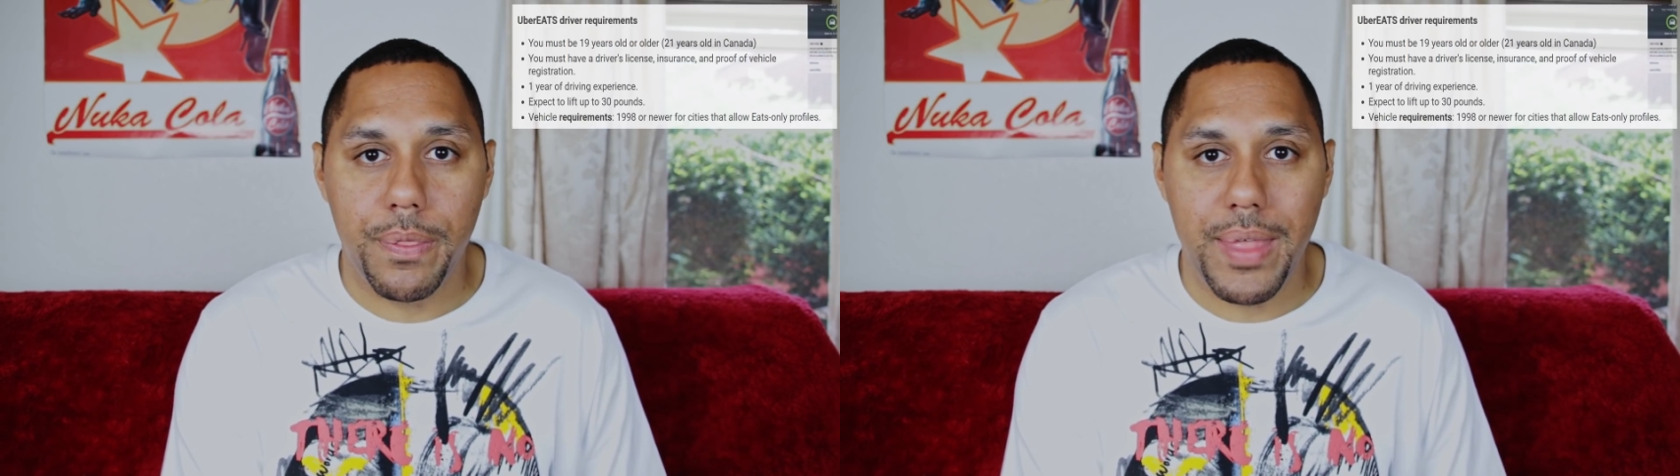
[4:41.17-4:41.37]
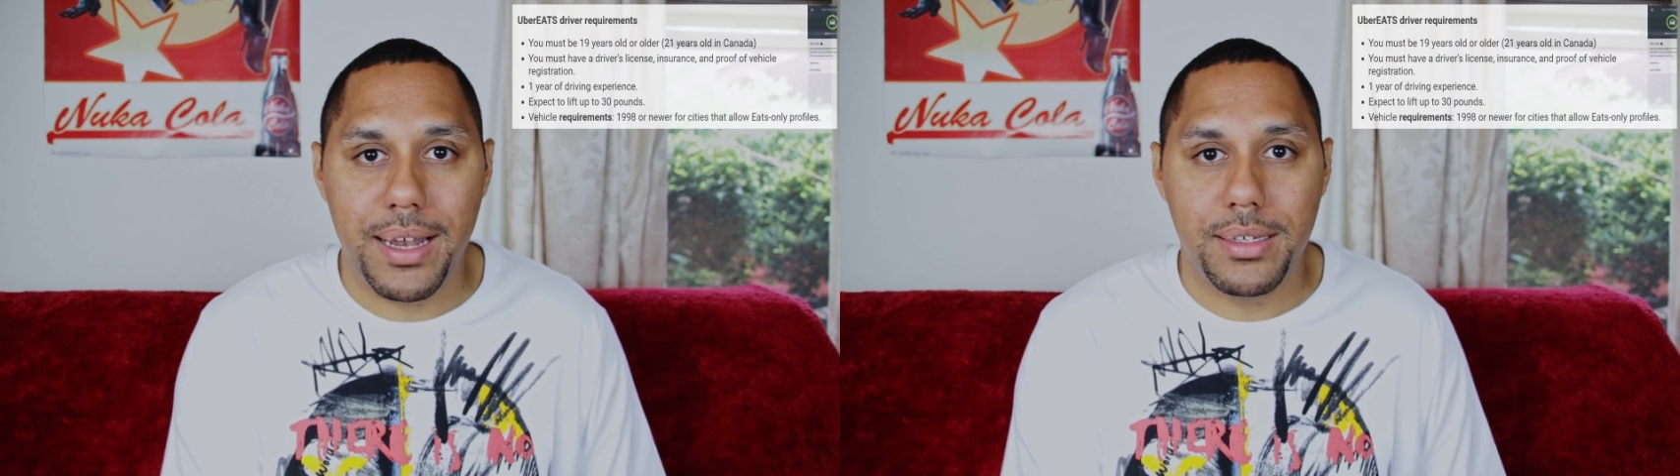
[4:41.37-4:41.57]

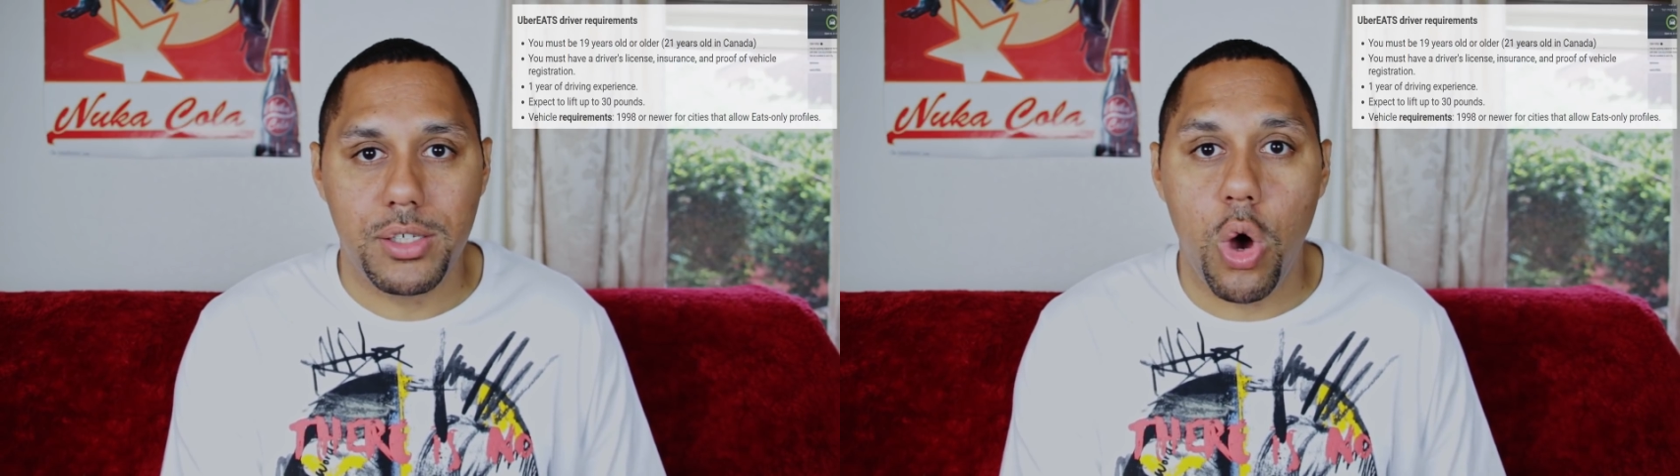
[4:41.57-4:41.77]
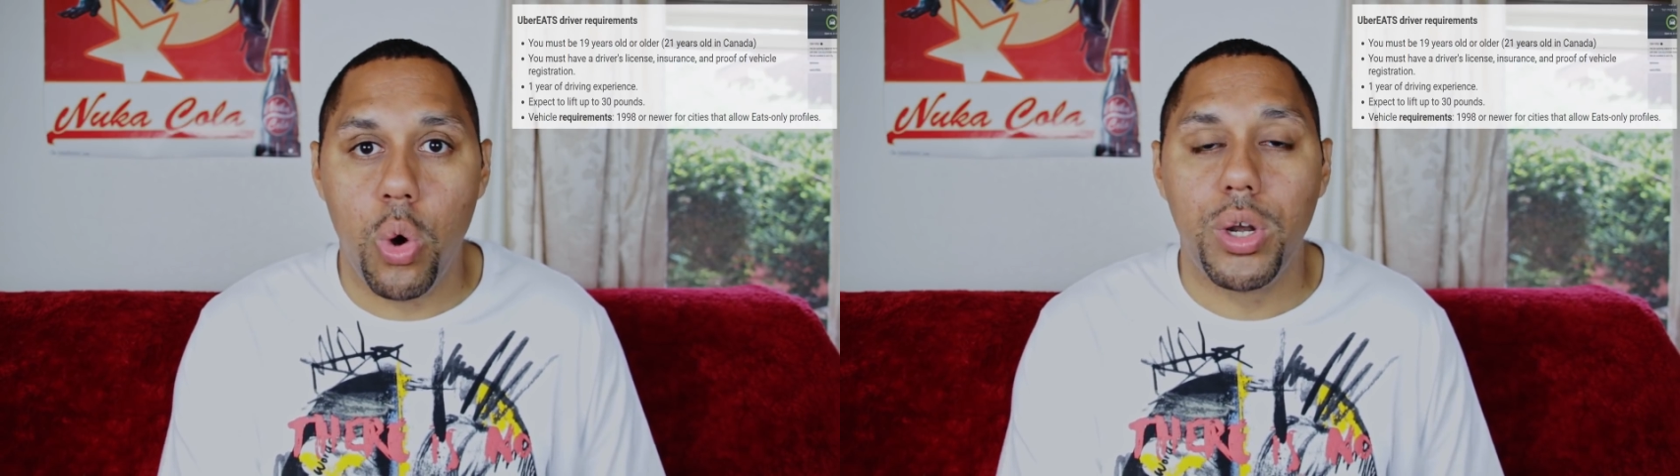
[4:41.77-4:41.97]
that's
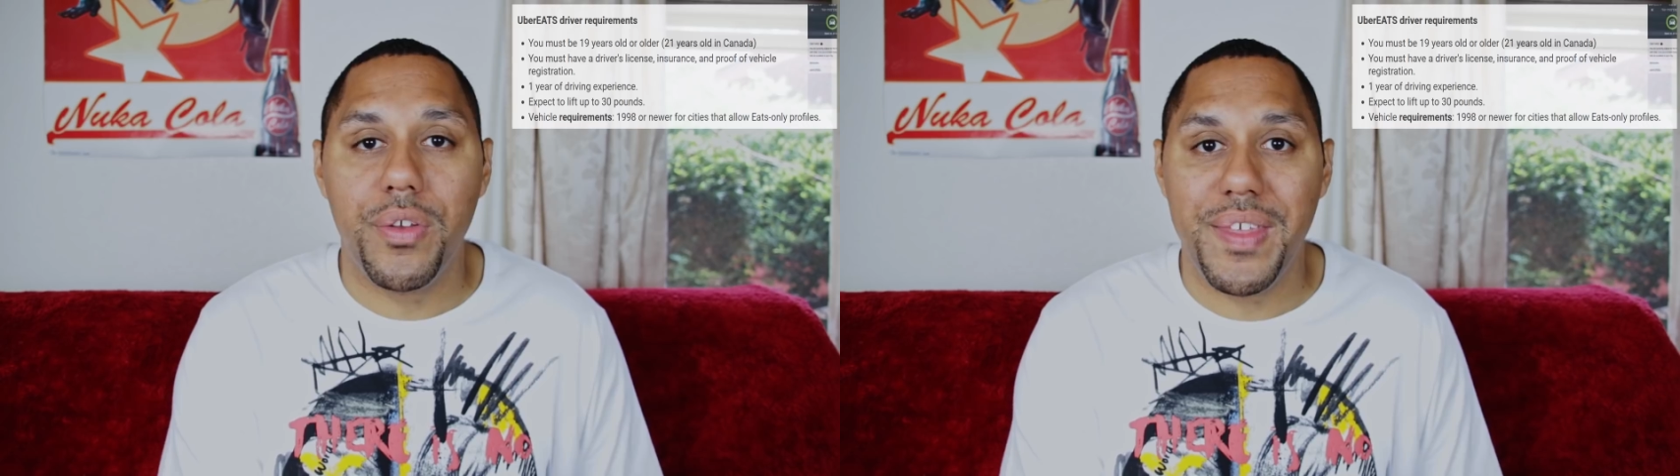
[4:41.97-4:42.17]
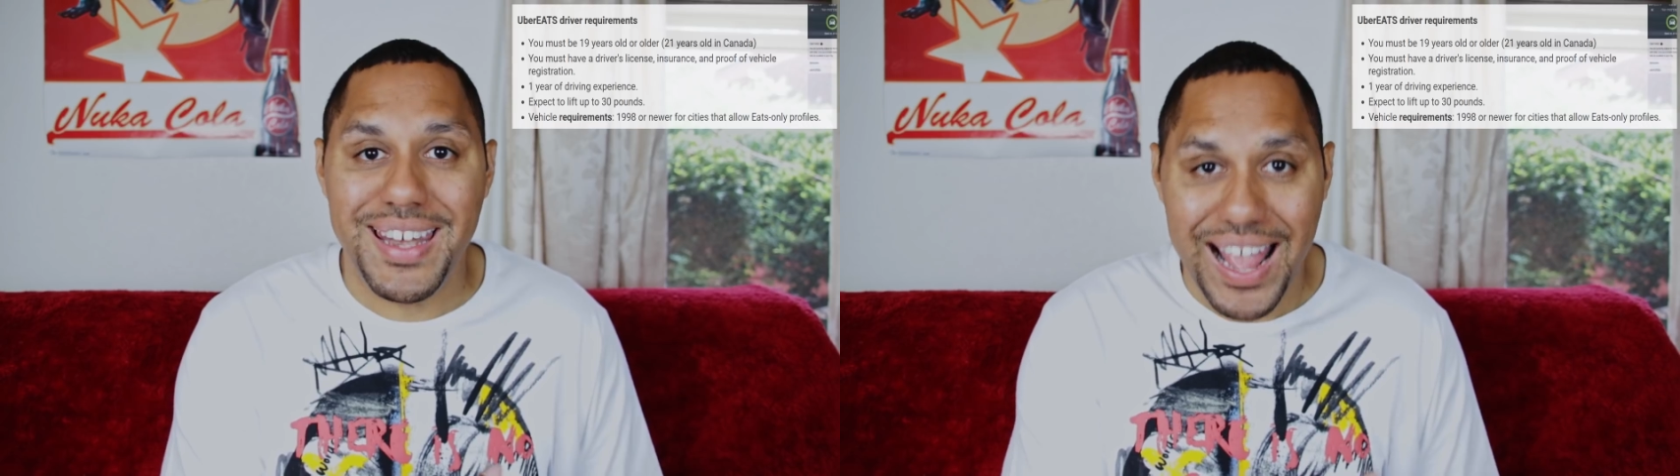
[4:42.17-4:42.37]

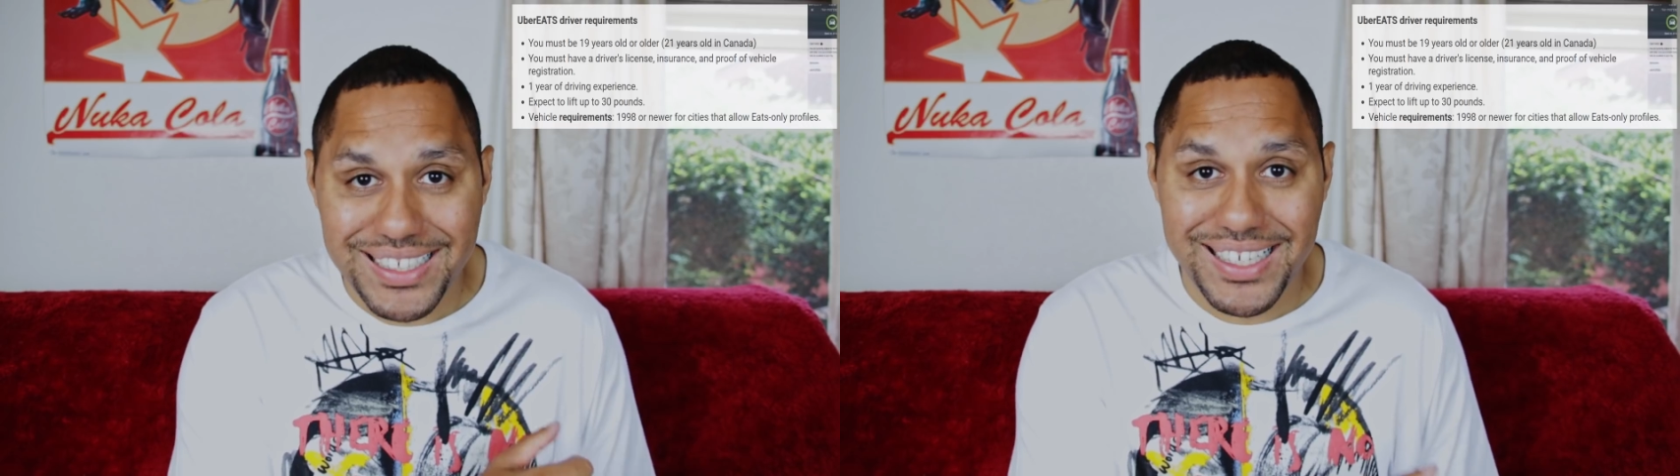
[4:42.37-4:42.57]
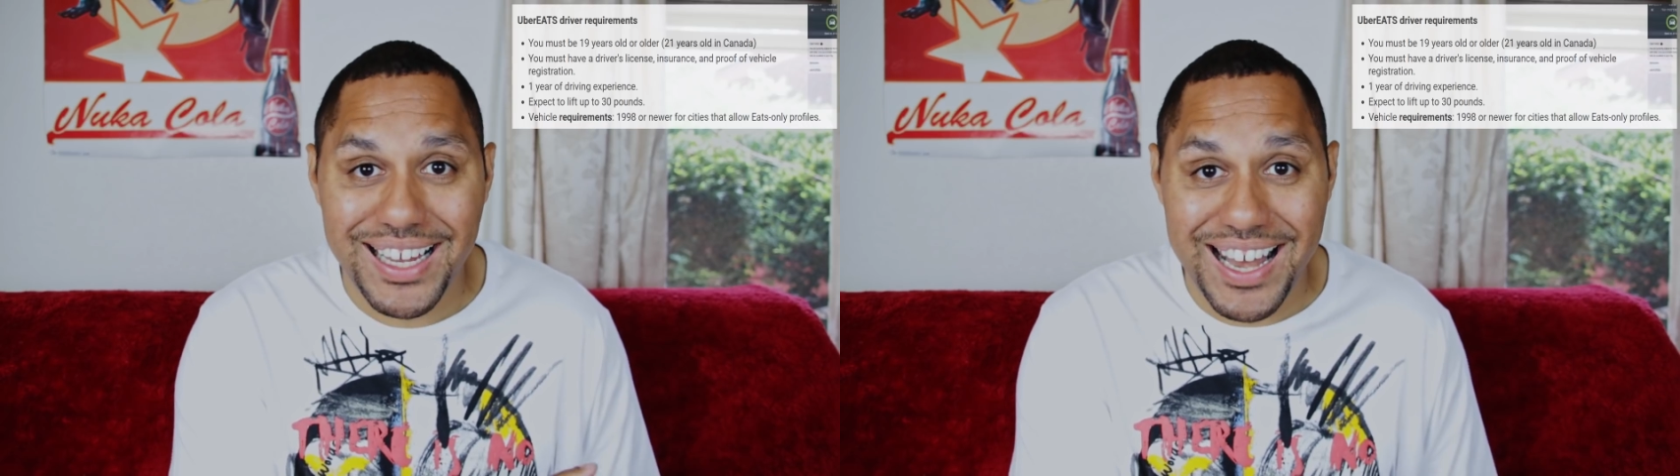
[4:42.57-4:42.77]
older than
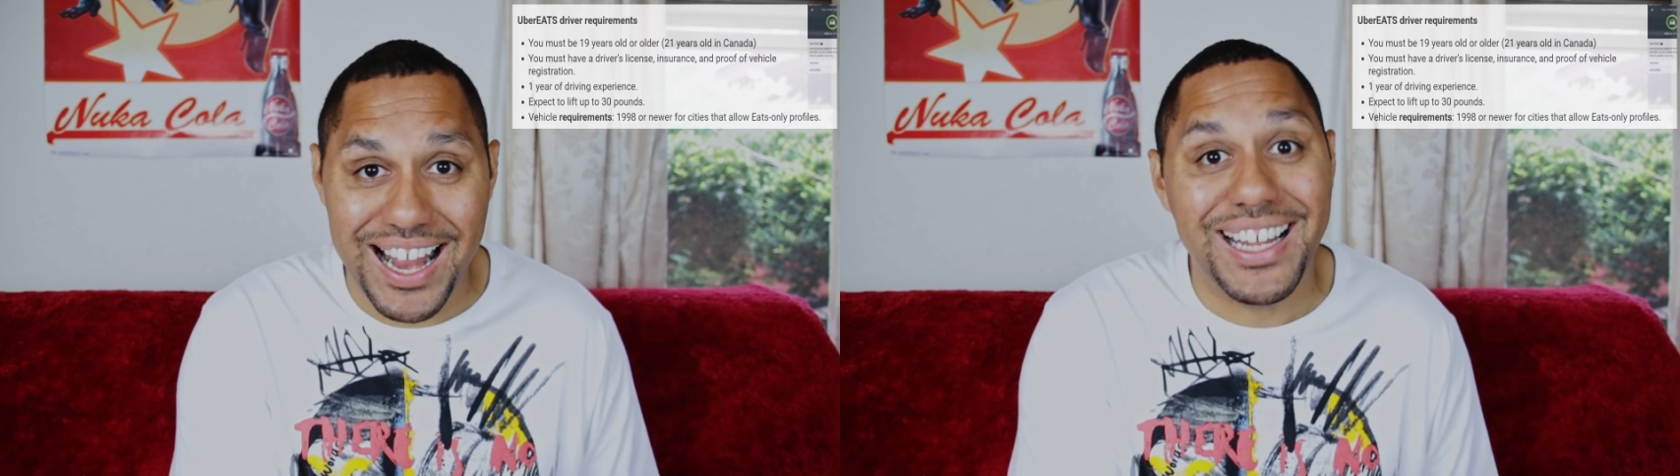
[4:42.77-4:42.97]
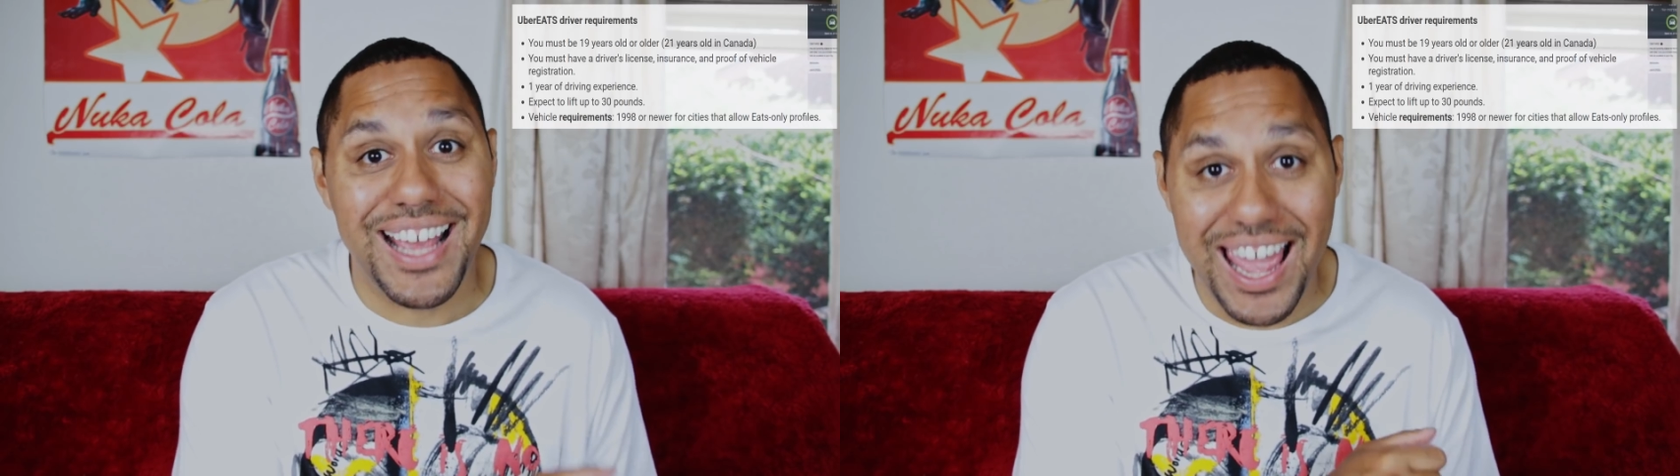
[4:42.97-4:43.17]

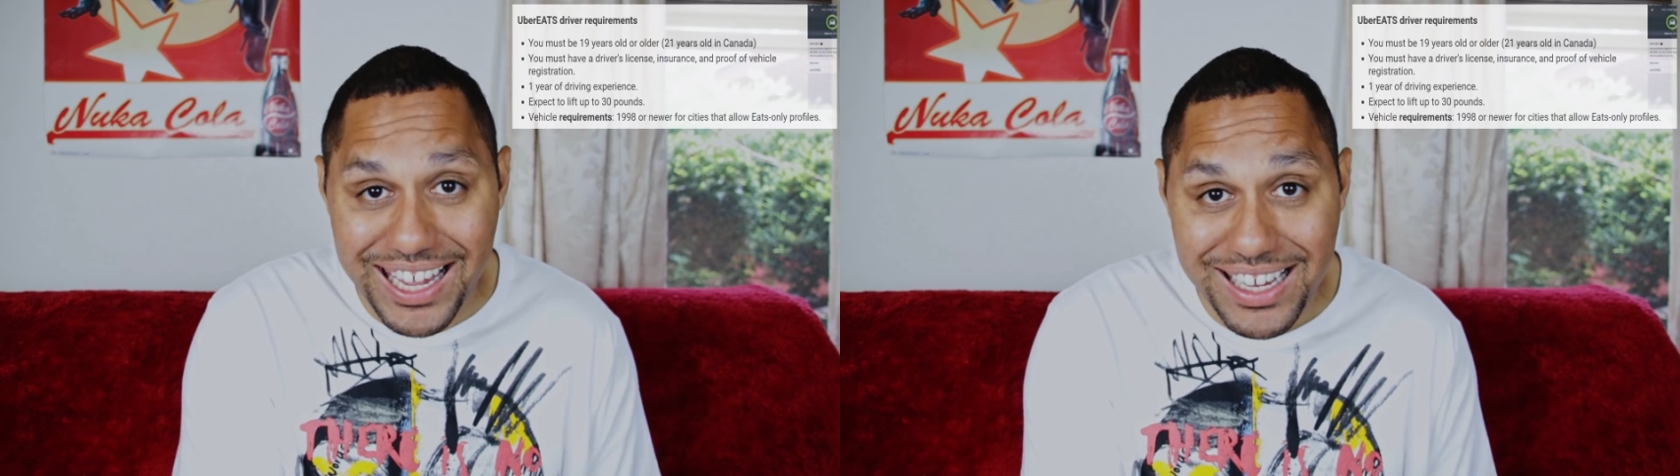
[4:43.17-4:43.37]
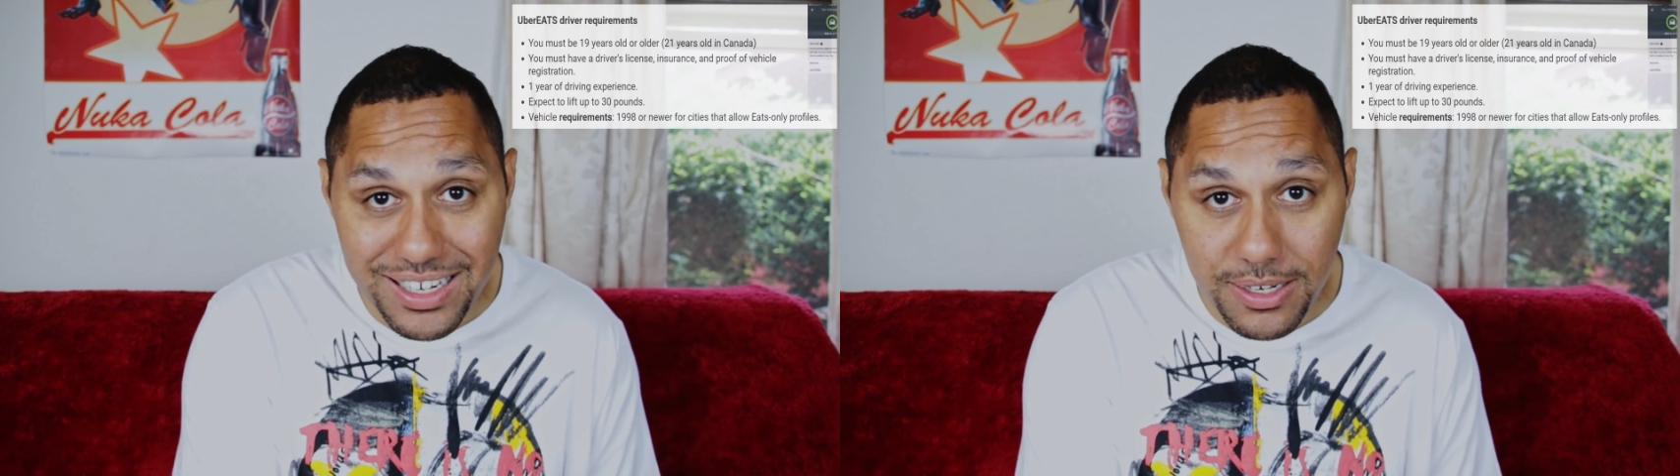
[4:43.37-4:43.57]

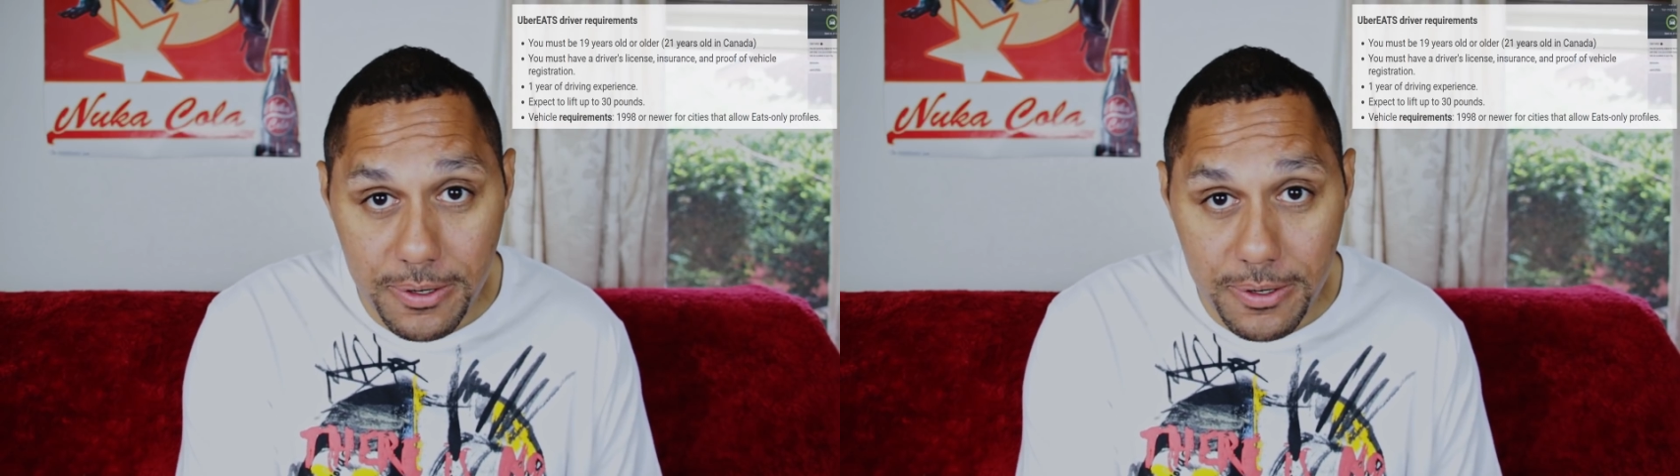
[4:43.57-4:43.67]
1998,